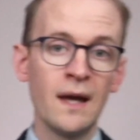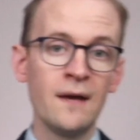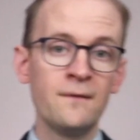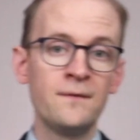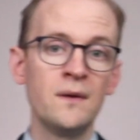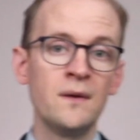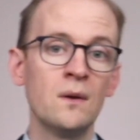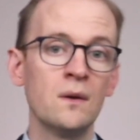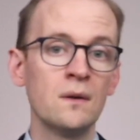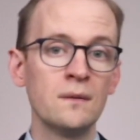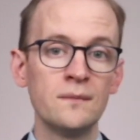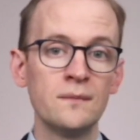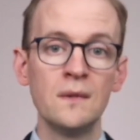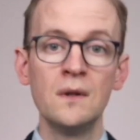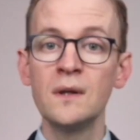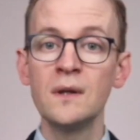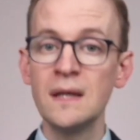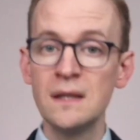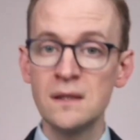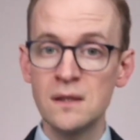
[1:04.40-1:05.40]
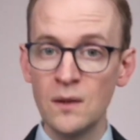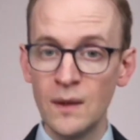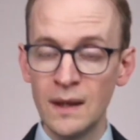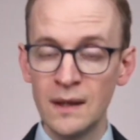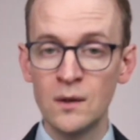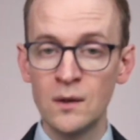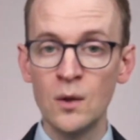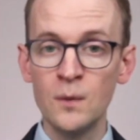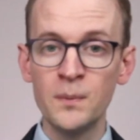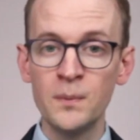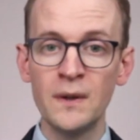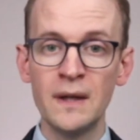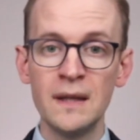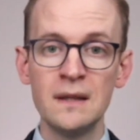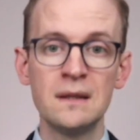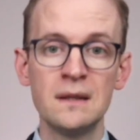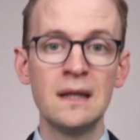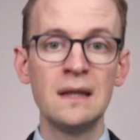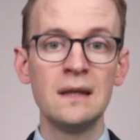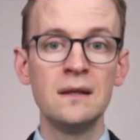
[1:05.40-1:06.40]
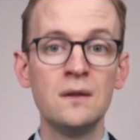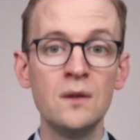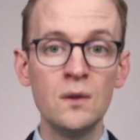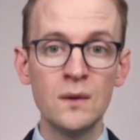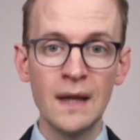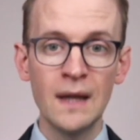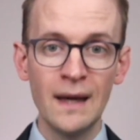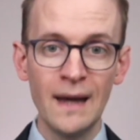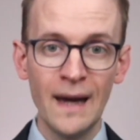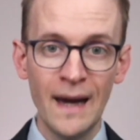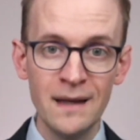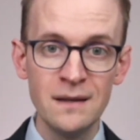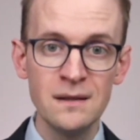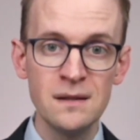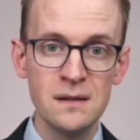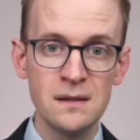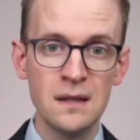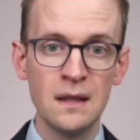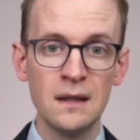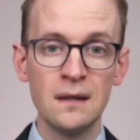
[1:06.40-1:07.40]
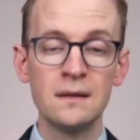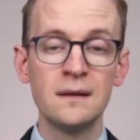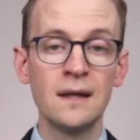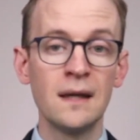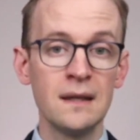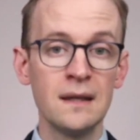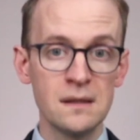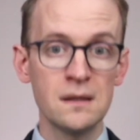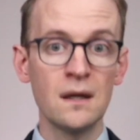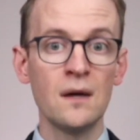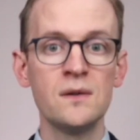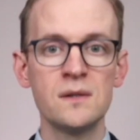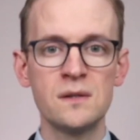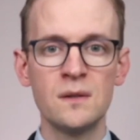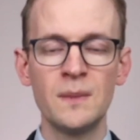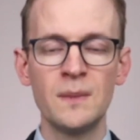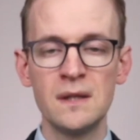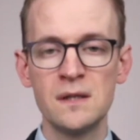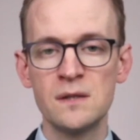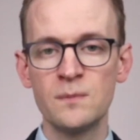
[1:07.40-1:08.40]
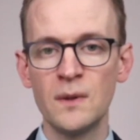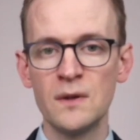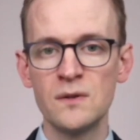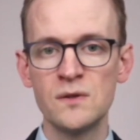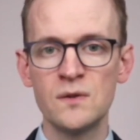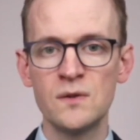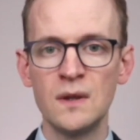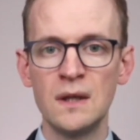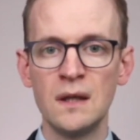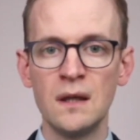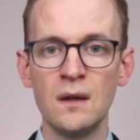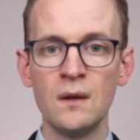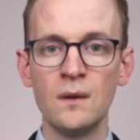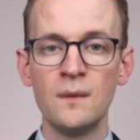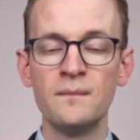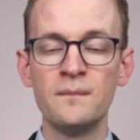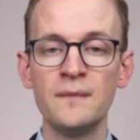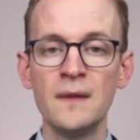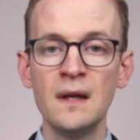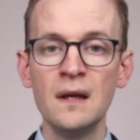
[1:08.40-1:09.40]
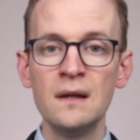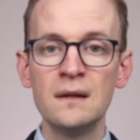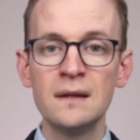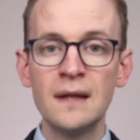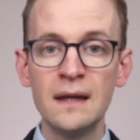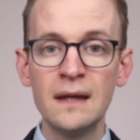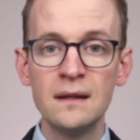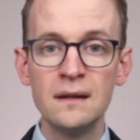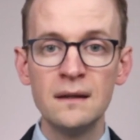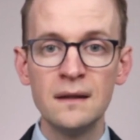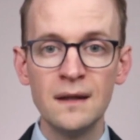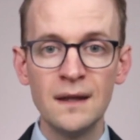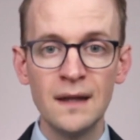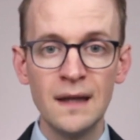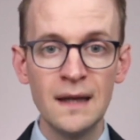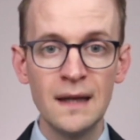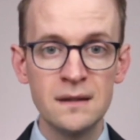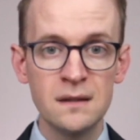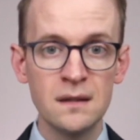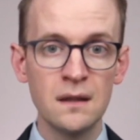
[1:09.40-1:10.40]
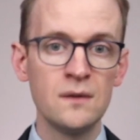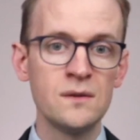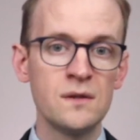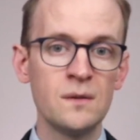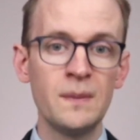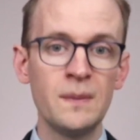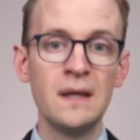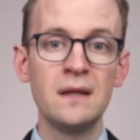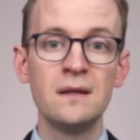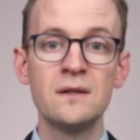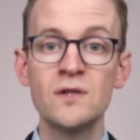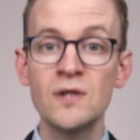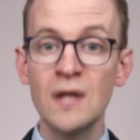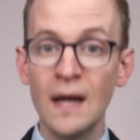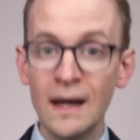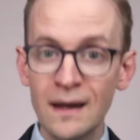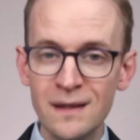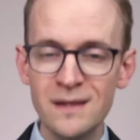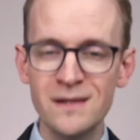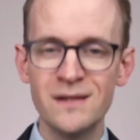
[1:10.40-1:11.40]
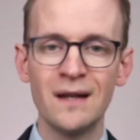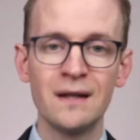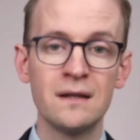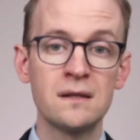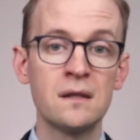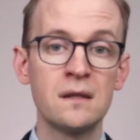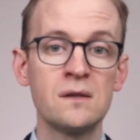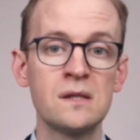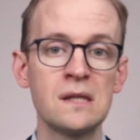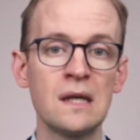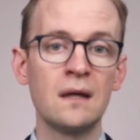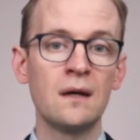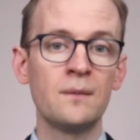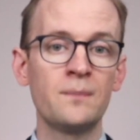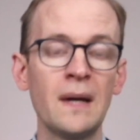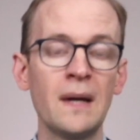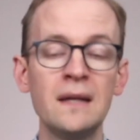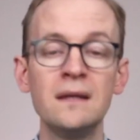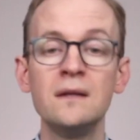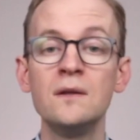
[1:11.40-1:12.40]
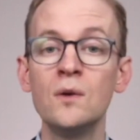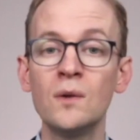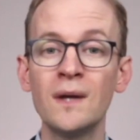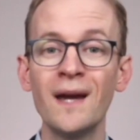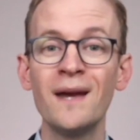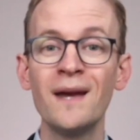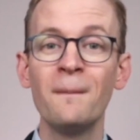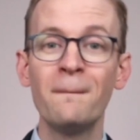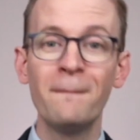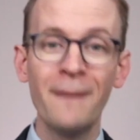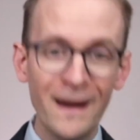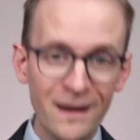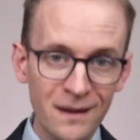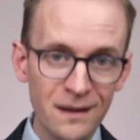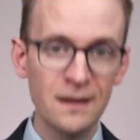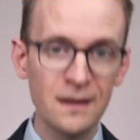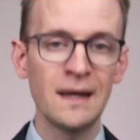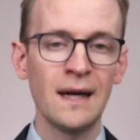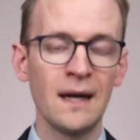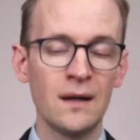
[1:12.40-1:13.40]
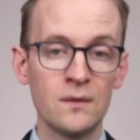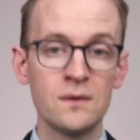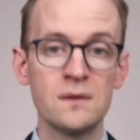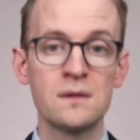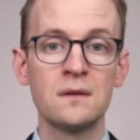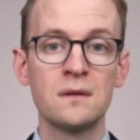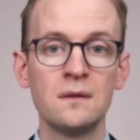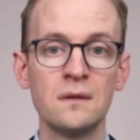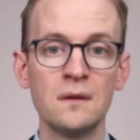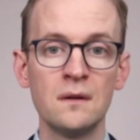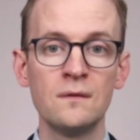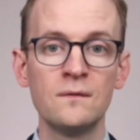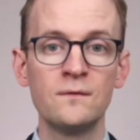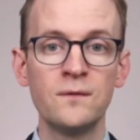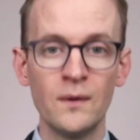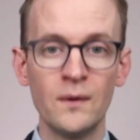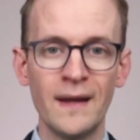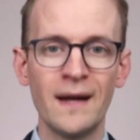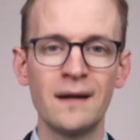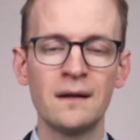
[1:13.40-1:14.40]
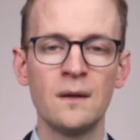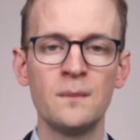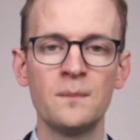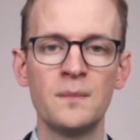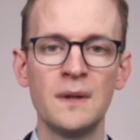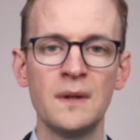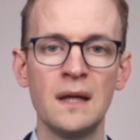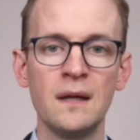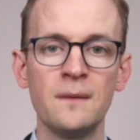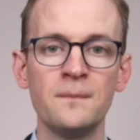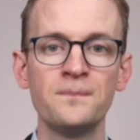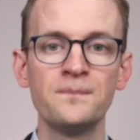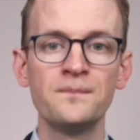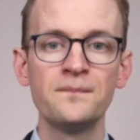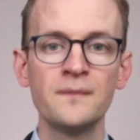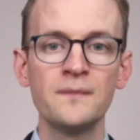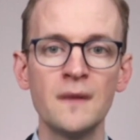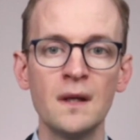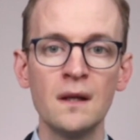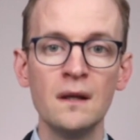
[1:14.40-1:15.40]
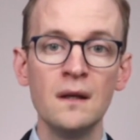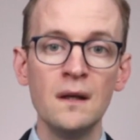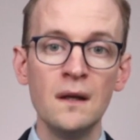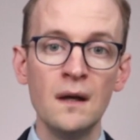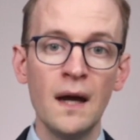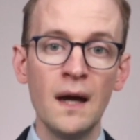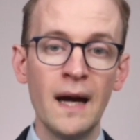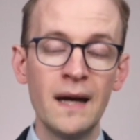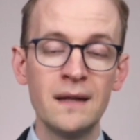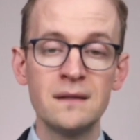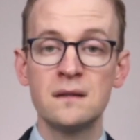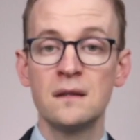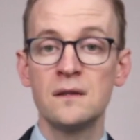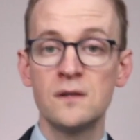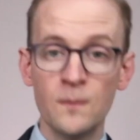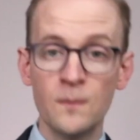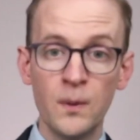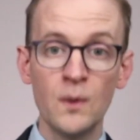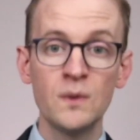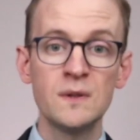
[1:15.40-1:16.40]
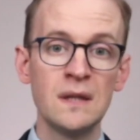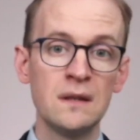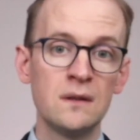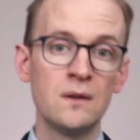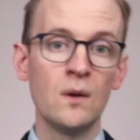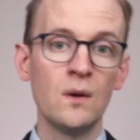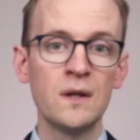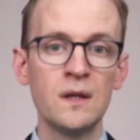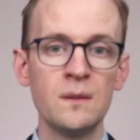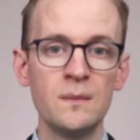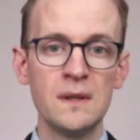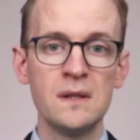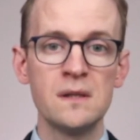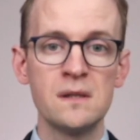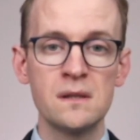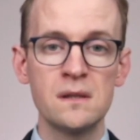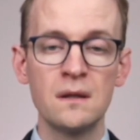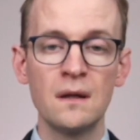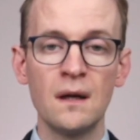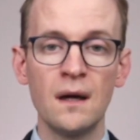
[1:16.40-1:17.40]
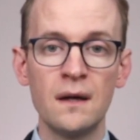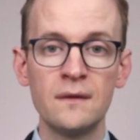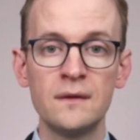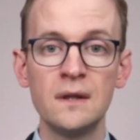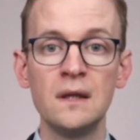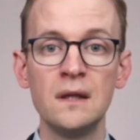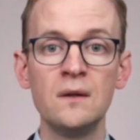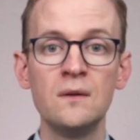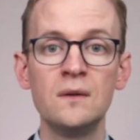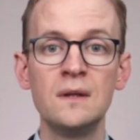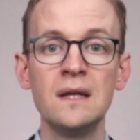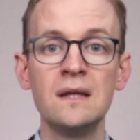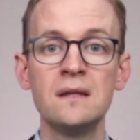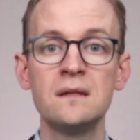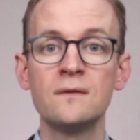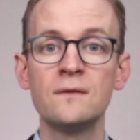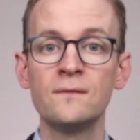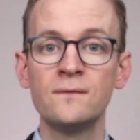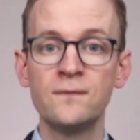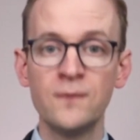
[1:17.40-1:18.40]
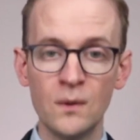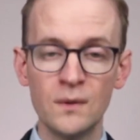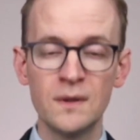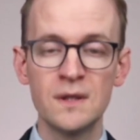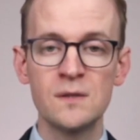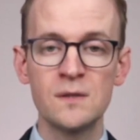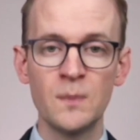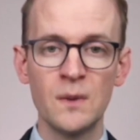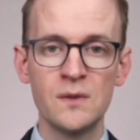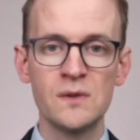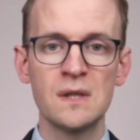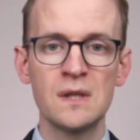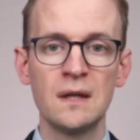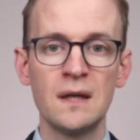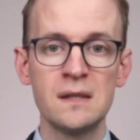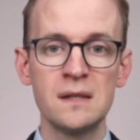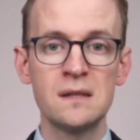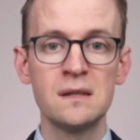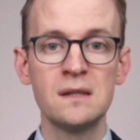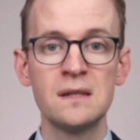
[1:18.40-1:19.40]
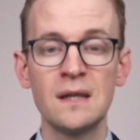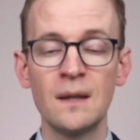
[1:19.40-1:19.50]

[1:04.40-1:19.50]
if you're looking to incorporate the UK entity that is going to be sponsoring you, then it's going to be challenging to set up a UK bank account for that company. And the supporting documents that you need for the sponsor license